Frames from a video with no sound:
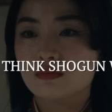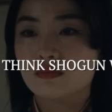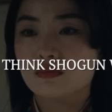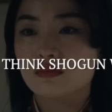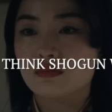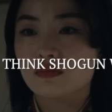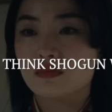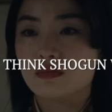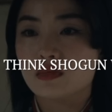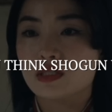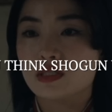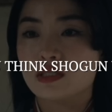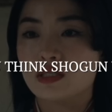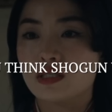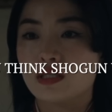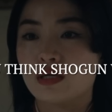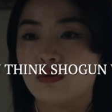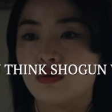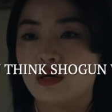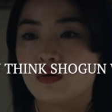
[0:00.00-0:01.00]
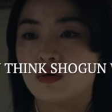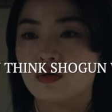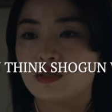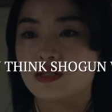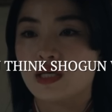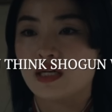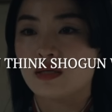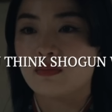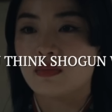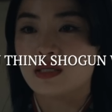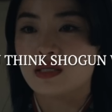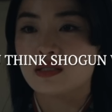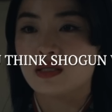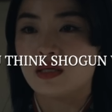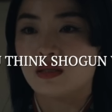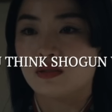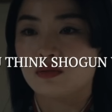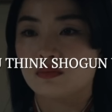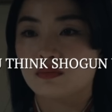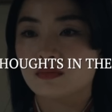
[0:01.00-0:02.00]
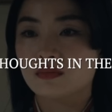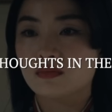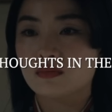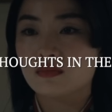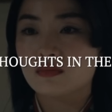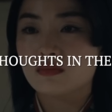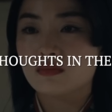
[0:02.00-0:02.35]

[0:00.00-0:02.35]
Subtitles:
How do you think Shogun will end? Let me